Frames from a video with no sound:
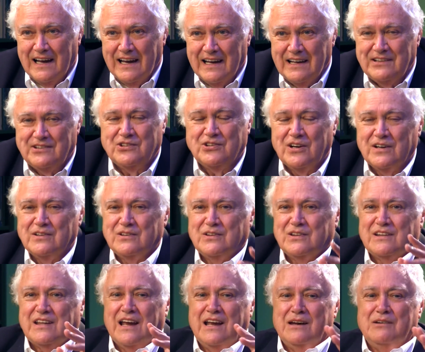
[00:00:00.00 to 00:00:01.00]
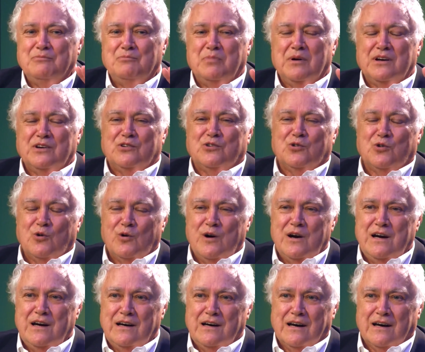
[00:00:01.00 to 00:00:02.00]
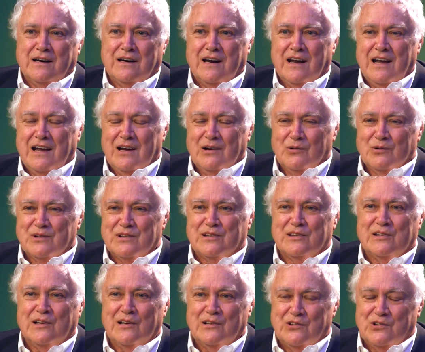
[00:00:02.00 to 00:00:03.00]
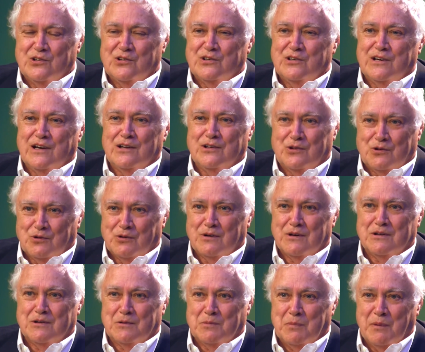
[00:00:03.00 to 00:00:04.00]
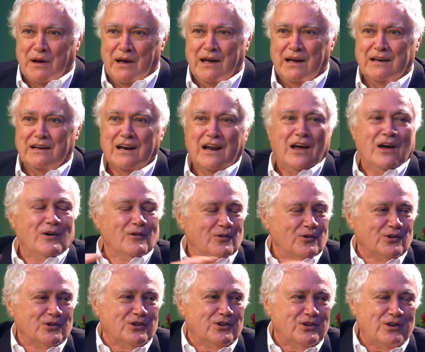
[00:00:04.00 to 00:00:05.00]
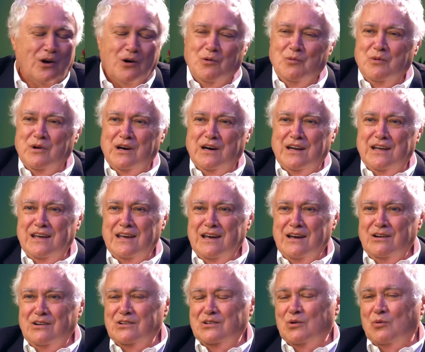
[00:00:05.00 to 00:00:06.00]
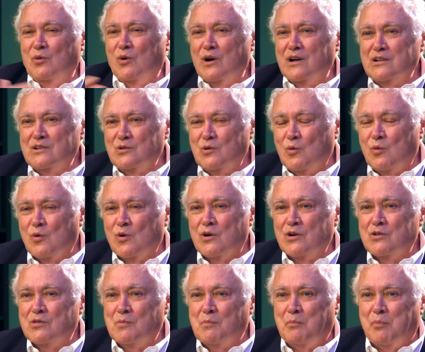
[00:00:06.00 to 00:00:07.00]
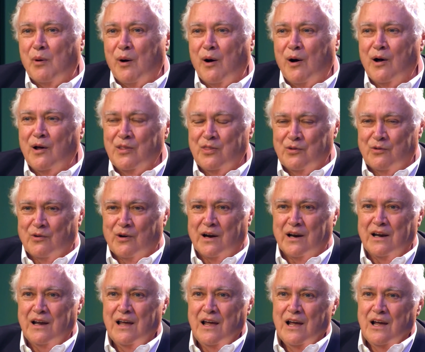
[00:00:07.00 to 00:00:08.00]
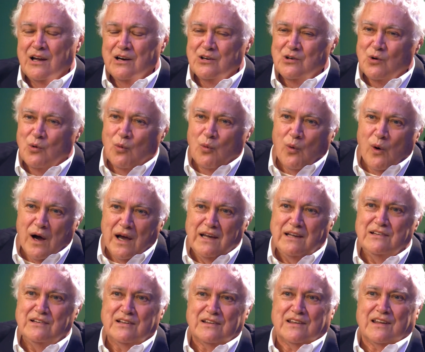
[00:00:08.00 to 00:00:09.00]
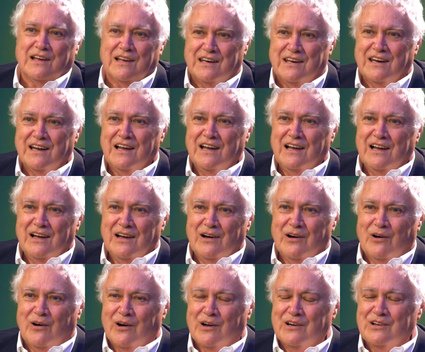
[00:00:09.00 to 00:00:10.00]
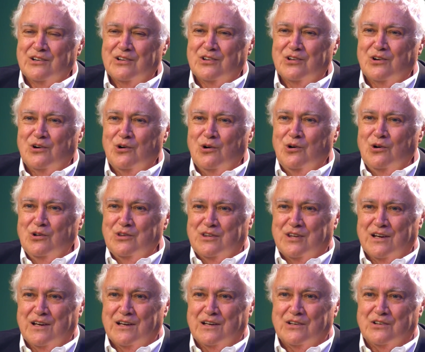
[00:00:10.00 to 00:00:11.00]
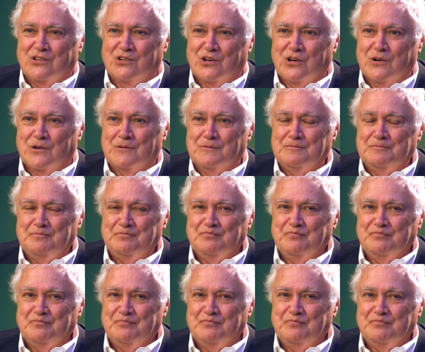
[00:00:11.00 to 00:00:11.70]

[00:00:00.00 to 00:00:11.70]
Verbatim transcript: It just had been treated with such disrespect for so many years, it wasn't worth bothering to waste it on a school teacher.